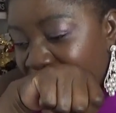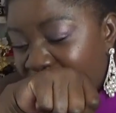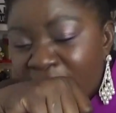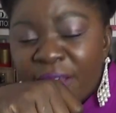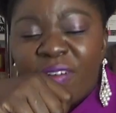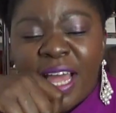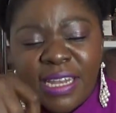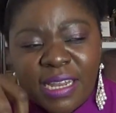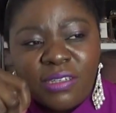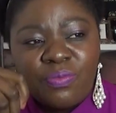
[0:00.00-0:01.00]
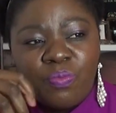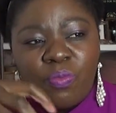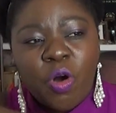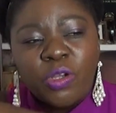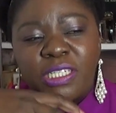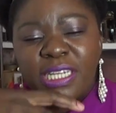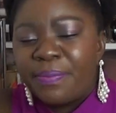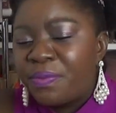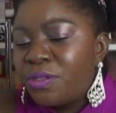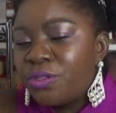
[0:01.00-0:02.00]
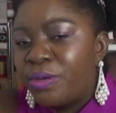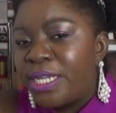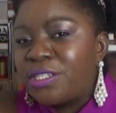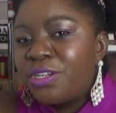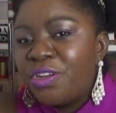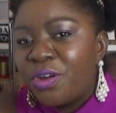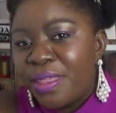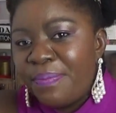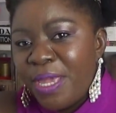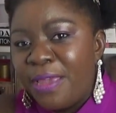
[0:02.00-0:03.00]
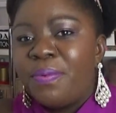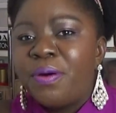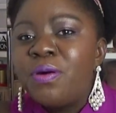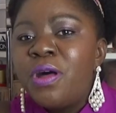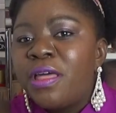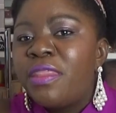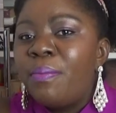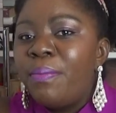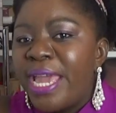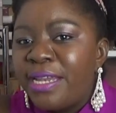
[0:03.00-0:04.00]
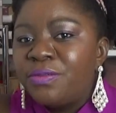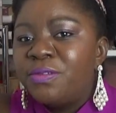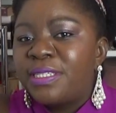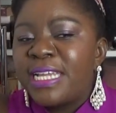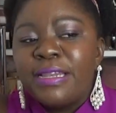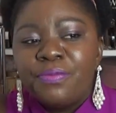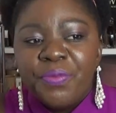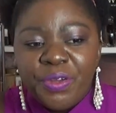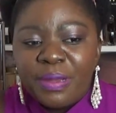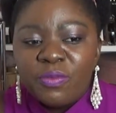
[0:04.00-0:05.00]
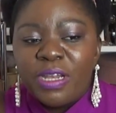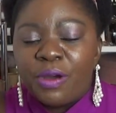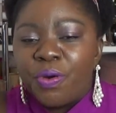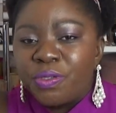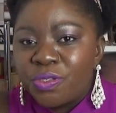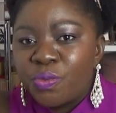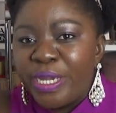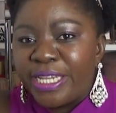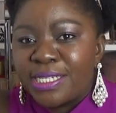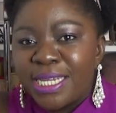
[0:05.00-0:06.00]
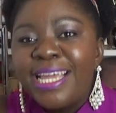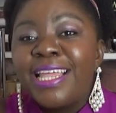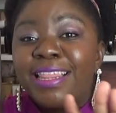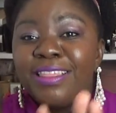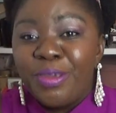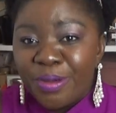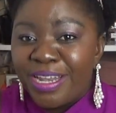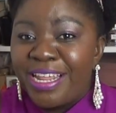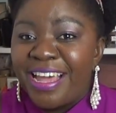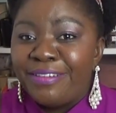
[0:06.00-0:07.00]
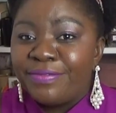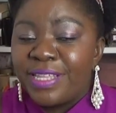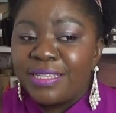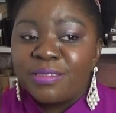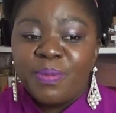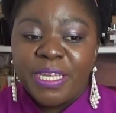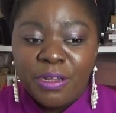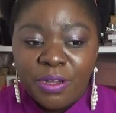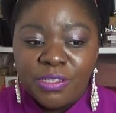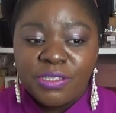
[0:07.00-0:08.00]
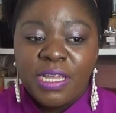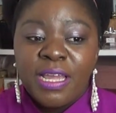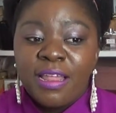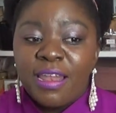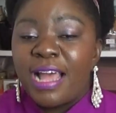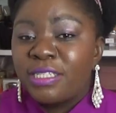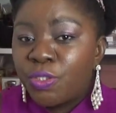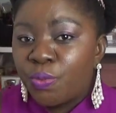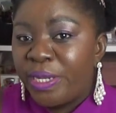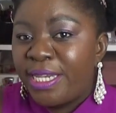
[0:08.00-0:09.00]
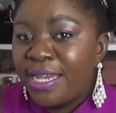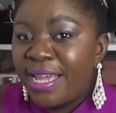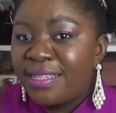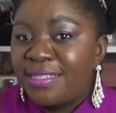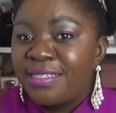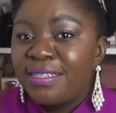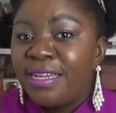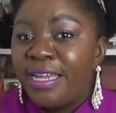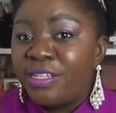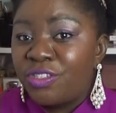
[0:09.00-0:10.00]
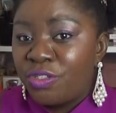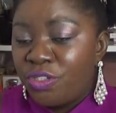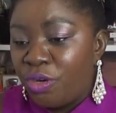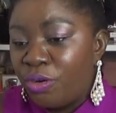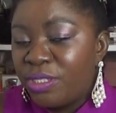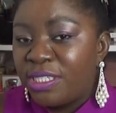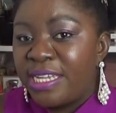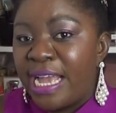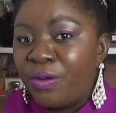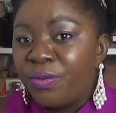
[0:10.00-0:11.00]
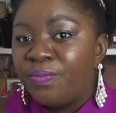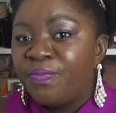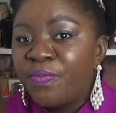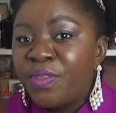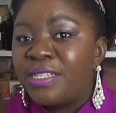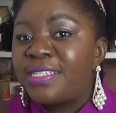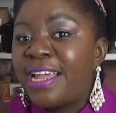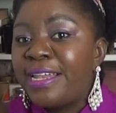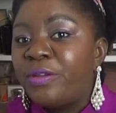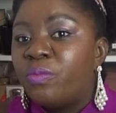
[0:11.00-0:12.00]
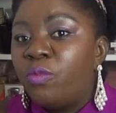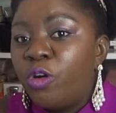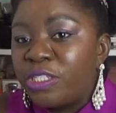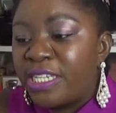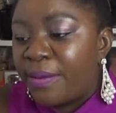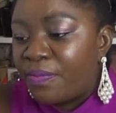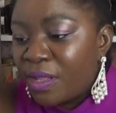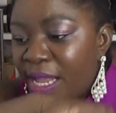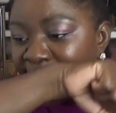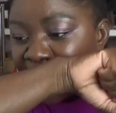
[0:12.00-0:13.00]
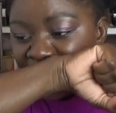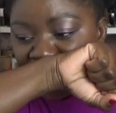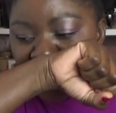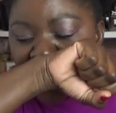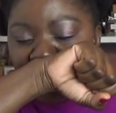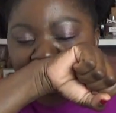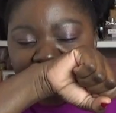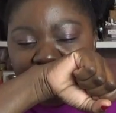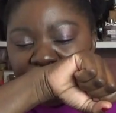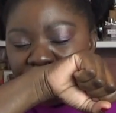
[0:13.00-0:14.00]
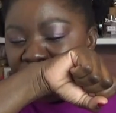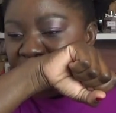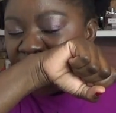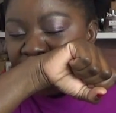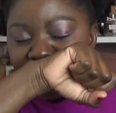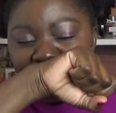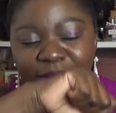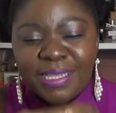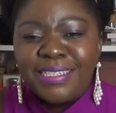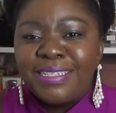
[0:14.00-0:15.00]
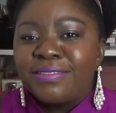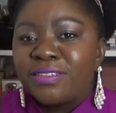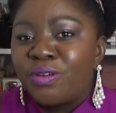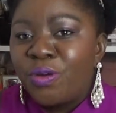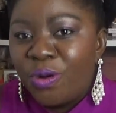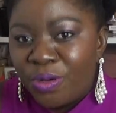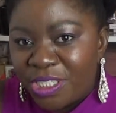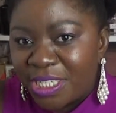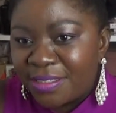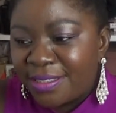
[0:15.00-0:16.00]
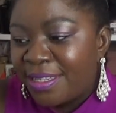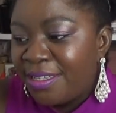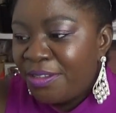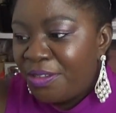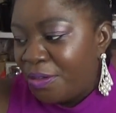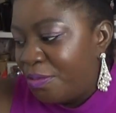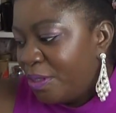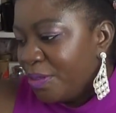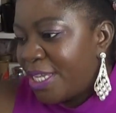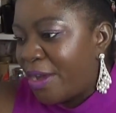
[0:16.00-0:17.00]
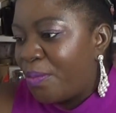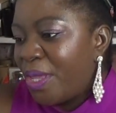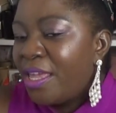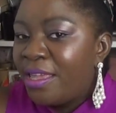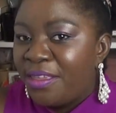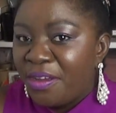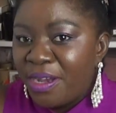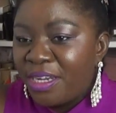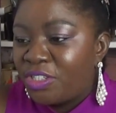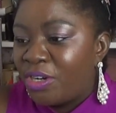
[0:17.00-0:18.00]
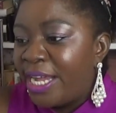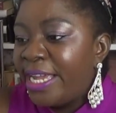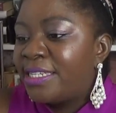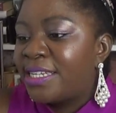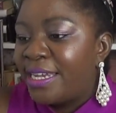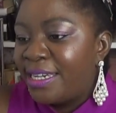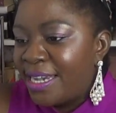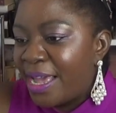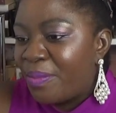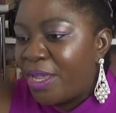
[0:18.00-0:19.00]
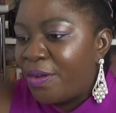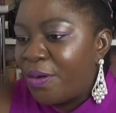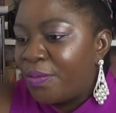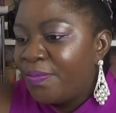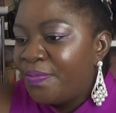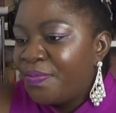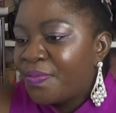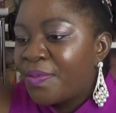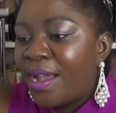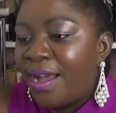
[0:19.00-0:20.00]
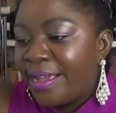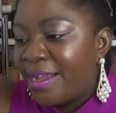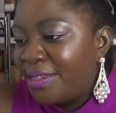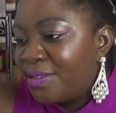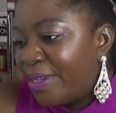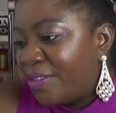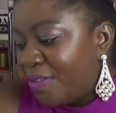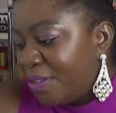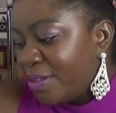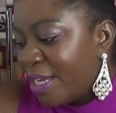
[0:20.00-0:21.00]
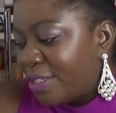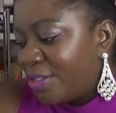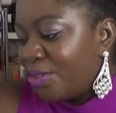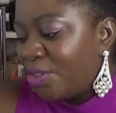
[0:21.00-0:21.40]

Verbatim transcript: They've added more depth to it. You know, the people, the men who said Mula Mula was sweet, you're gonna love this because that sweetness is toned down. It's added more depth, like a patchouli. This is gorgeous. You will tell me. You're gonna try it and let me know. I can't wait for you guys to